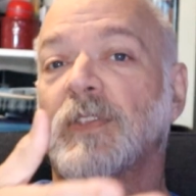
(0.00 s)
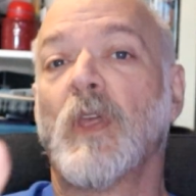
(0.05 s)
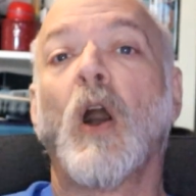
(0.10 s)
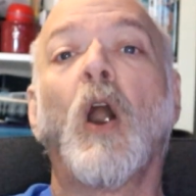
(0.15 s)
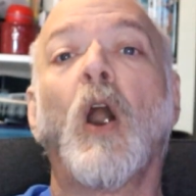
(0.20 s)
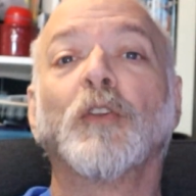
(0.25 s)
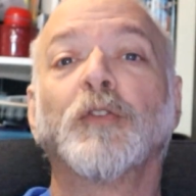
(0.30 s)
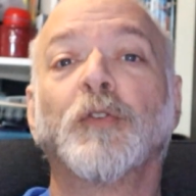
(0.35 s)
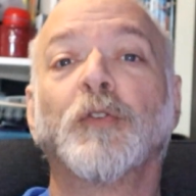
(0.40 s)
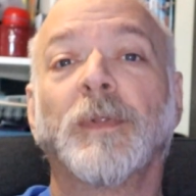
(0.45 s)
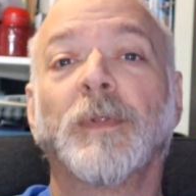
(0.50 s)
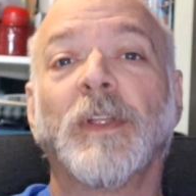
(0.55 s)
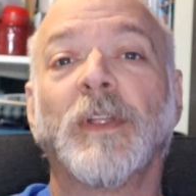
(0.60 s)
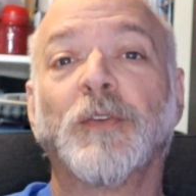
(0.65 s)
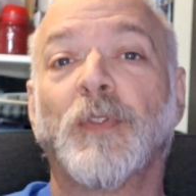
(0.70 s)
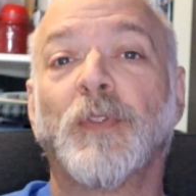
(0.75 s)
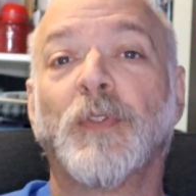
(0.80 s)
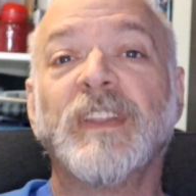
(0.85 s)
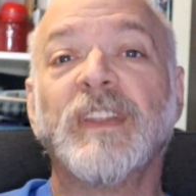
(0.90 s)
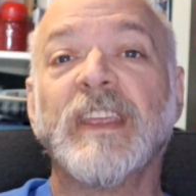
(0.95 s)
Also a
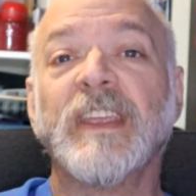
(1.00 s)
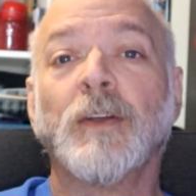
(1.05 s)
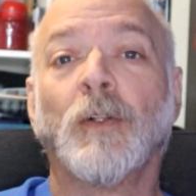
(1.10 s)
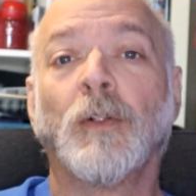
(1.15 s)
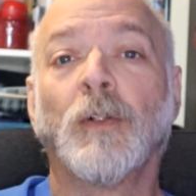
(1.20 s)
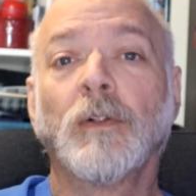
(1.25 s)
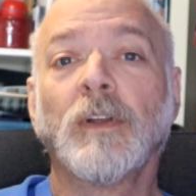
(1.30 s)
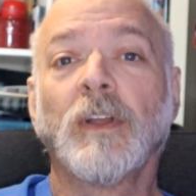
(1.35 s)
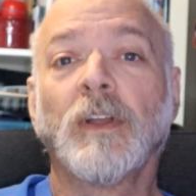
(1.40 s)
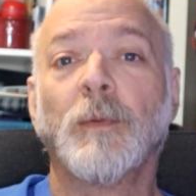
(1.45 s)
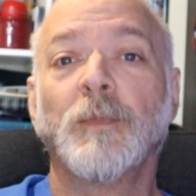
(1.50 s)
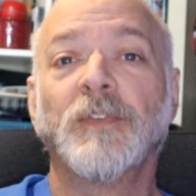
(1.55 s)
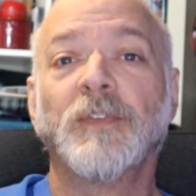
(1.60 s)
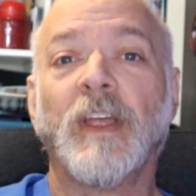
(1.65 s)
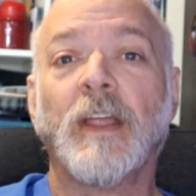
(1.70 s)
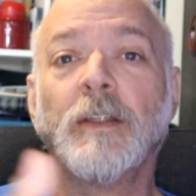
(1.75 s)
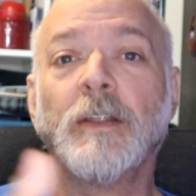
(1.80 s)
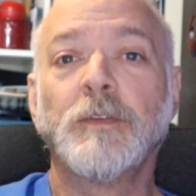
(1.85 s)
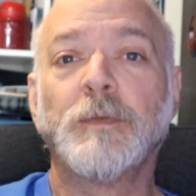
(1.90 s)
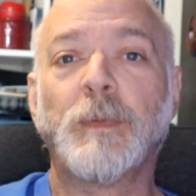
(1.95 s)
place where the deal comes
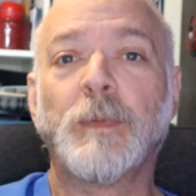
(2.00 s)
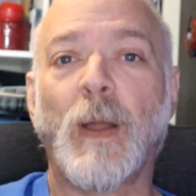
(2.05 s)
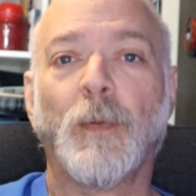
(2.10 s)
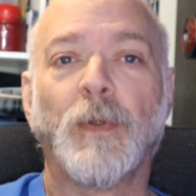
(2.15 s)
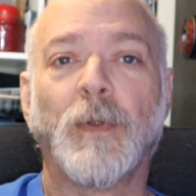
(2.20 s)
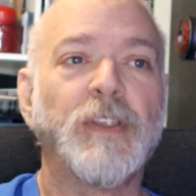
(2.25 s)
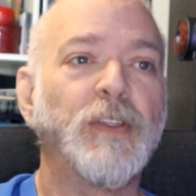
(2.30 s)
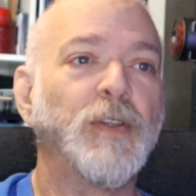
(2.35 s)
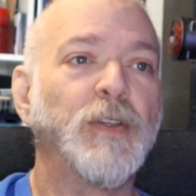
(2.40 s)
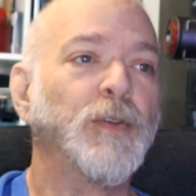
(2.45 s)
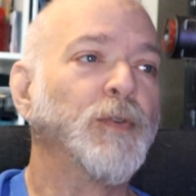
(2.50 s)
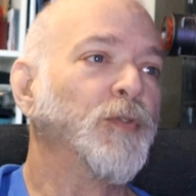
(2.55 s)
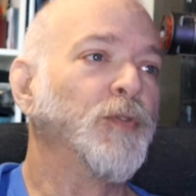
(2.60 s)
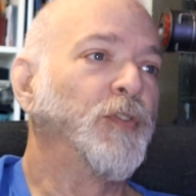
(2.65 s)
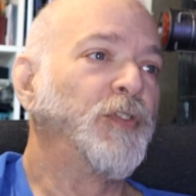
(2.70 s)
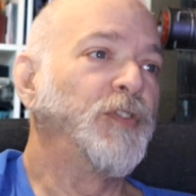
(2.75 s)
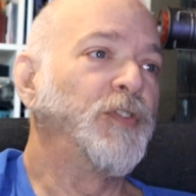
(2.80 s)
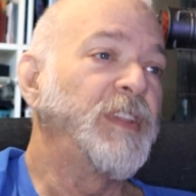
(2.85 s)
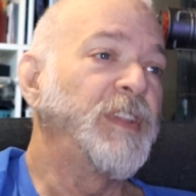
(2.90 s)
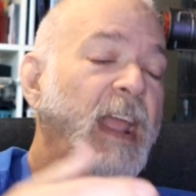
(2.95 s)
in. You might want to
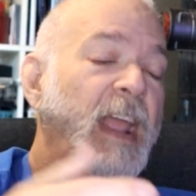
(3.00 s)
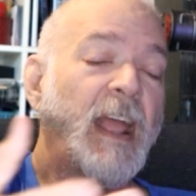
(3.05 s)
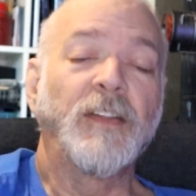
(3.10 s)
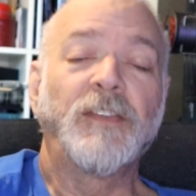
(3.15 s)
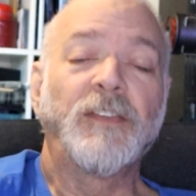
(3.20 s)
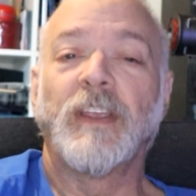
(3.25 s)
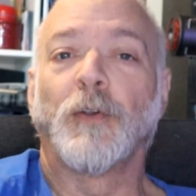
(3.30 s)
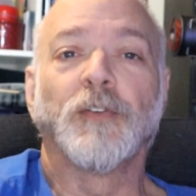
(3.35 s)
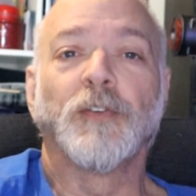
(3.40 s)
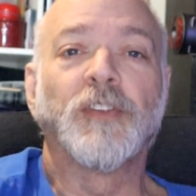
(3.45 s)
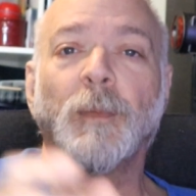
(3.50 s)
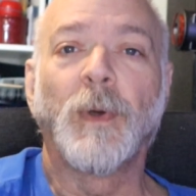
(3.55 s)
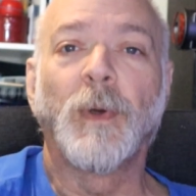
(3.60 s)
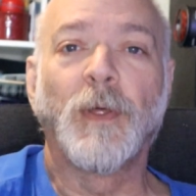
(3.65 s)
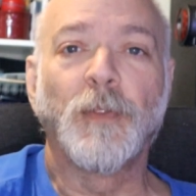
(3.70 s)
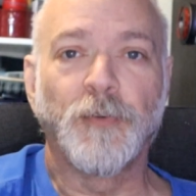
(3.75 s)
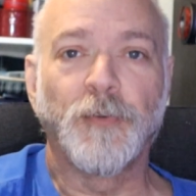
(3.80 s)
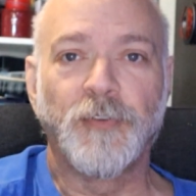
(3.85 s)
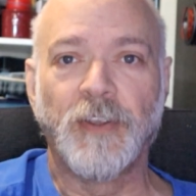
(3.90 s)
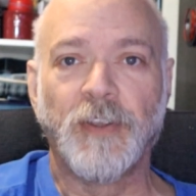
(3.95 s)
use dancing or some
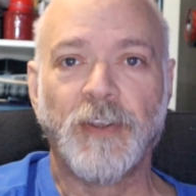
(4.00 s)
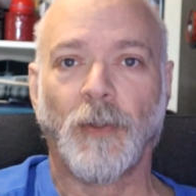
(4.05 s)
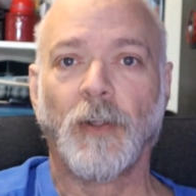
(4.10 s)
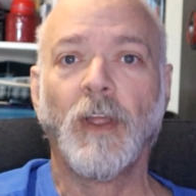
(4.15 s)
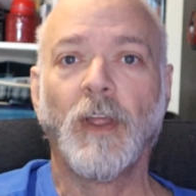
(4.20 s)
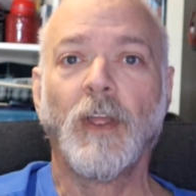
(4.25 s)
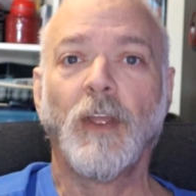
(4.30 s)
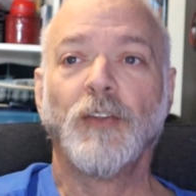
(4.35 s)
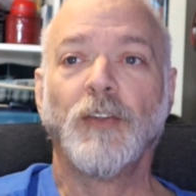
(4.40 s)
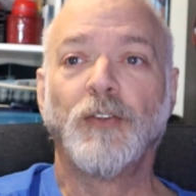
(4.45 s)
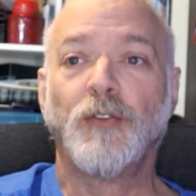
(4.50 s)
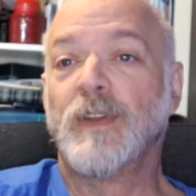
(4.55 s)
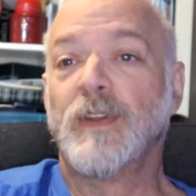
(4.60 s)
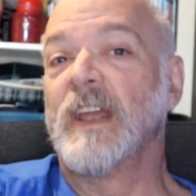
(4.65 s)
other skill to